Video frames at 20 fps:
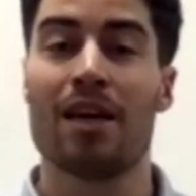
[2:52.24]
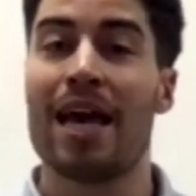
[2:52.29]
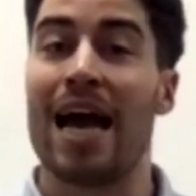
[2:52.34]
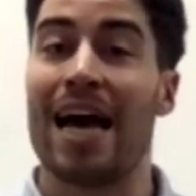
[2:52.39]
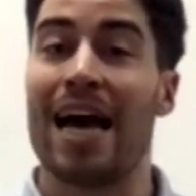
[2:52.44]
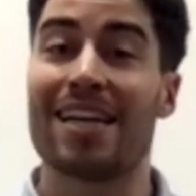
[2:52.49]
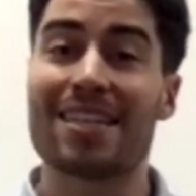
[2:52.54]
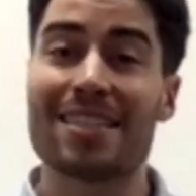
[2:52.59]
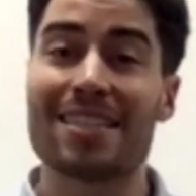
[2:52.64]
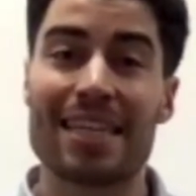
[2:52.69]

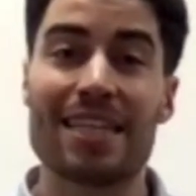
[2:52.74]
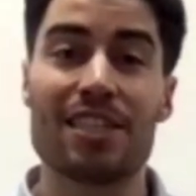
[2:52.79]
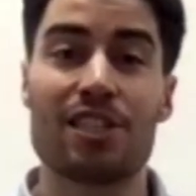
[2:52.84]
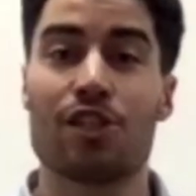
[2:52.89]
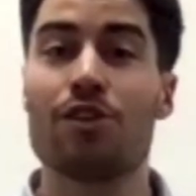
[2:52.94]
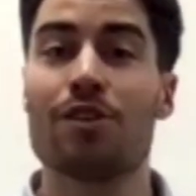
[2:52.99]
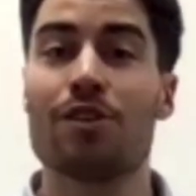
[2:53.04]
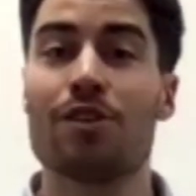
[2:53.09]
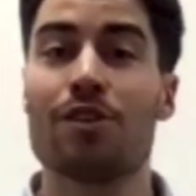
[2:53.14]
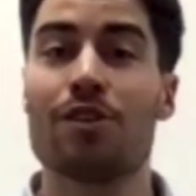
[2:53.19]
And as they
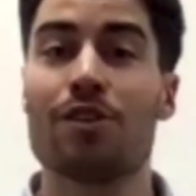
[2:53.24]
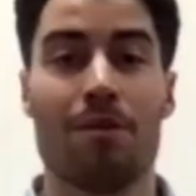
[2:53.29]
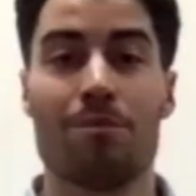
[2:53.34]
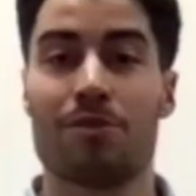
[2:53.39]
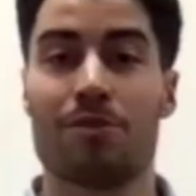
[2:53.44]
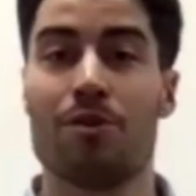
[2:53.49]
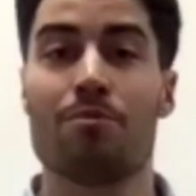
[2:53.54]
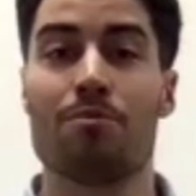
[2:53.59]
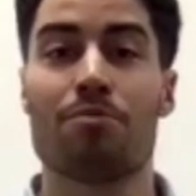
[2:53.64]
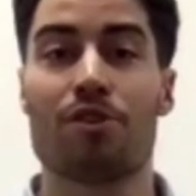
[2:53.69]
do, they'll help
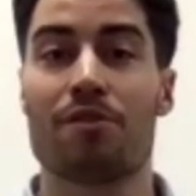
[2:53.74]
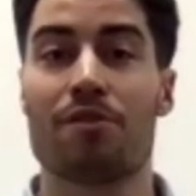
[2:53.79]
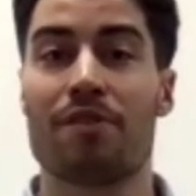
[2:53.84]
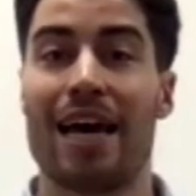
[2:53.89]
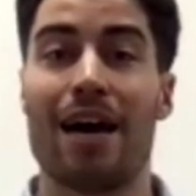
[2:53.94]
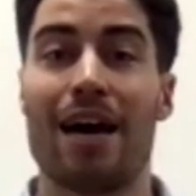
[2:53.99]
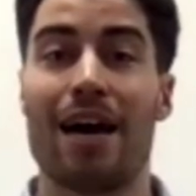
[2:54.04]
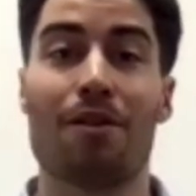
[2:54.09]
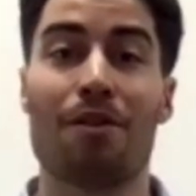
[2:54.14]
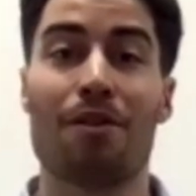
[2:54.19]
to improve the
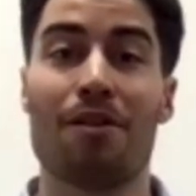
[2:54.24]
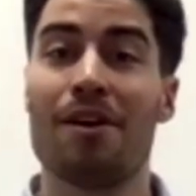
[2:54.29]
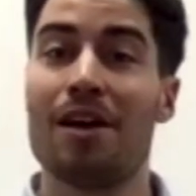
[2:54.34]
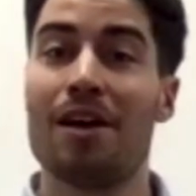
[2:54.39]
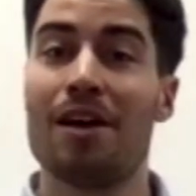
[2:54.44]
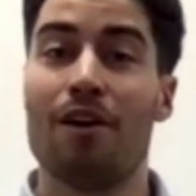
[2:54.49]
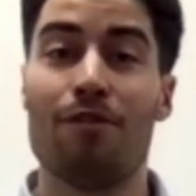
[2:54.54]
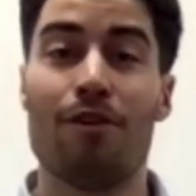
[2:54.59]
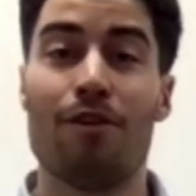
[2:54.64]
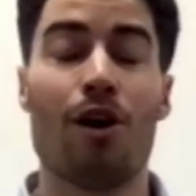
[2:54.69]
health
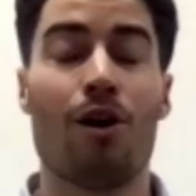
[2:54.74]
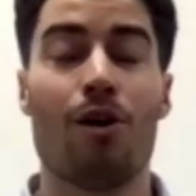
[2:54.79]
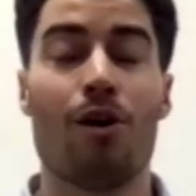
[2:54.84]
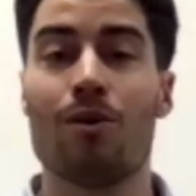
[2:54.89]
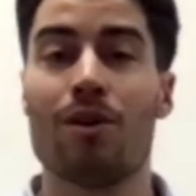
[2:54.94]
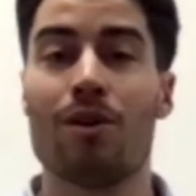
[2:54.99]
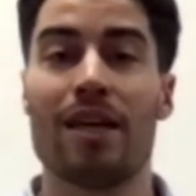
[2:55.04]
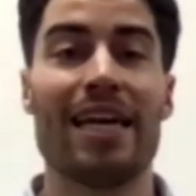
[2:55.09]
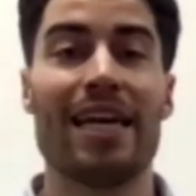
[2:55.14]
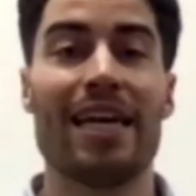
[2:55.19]
of
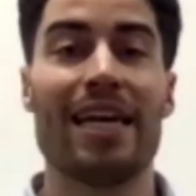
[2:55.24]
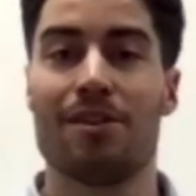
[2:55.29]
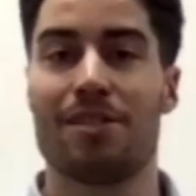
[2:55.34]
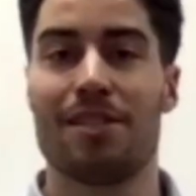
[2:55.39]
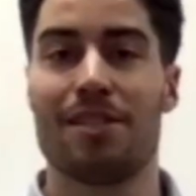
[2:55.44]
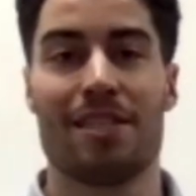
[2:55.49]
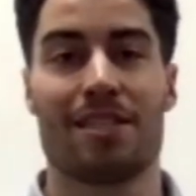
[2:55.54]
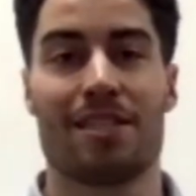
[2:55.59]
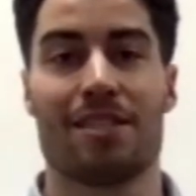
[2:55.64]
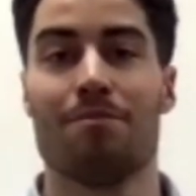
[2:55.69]
whole
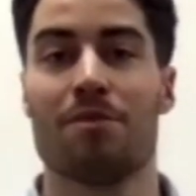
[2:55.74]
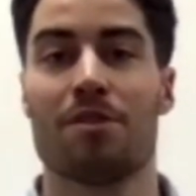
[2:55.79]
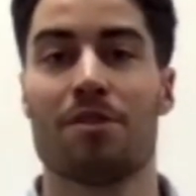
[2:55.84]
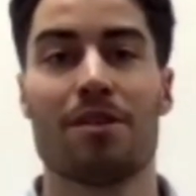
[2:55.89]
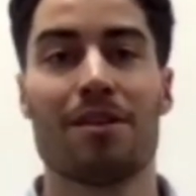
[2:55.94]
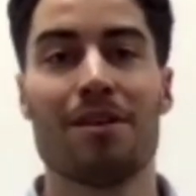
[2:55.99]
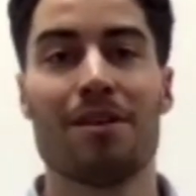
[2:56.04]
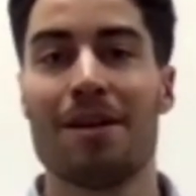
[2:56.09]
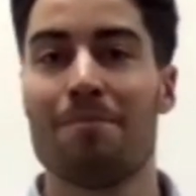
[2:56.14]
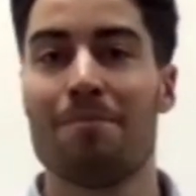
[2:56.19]
ecosystems
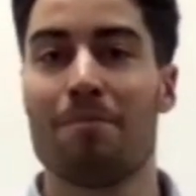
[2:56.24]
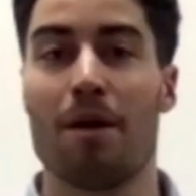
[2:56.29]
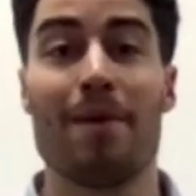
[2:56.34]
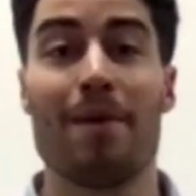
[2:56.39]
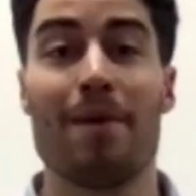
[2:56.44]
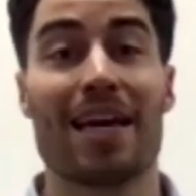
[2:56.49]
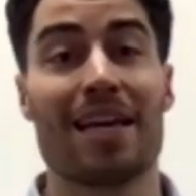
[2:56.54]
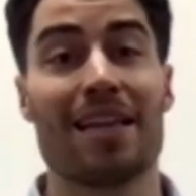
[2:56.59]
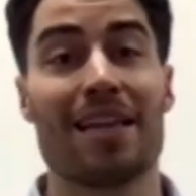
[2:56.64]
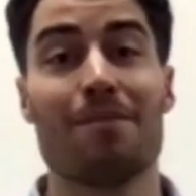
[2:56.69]
by
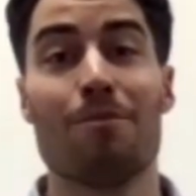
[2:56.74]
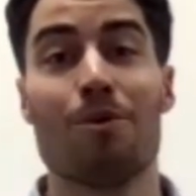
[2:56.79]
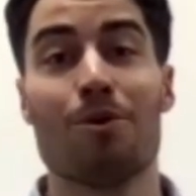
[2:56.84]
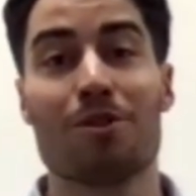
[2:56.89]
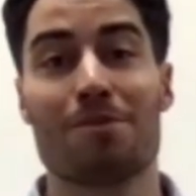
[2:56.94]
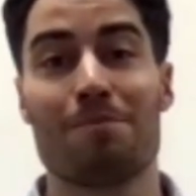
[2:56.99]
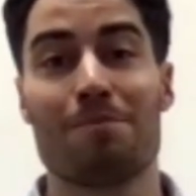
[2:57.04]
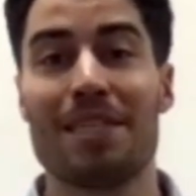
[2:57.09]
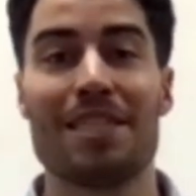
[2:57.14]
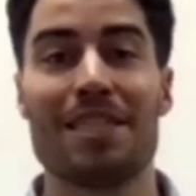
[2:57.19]
making them more
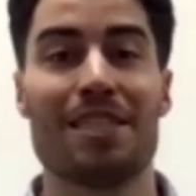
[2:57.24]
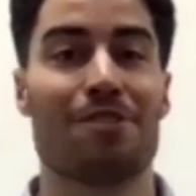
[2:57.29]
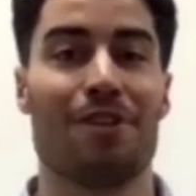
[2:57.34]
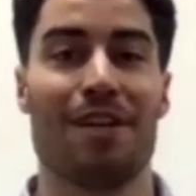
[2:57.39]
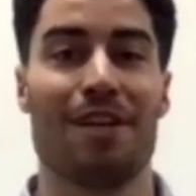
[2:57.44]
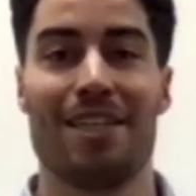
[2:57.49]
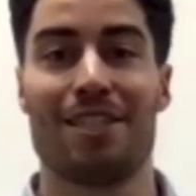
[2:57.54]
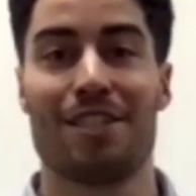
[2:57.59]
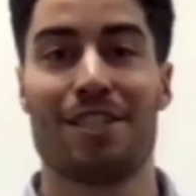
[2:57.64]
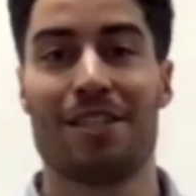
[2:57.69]
species
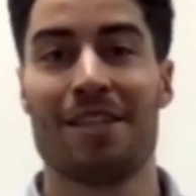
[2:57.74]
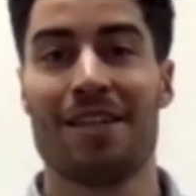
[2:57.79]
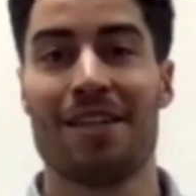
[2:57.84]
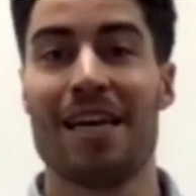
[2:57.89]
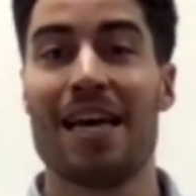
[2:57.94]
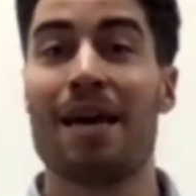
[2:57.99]
rich,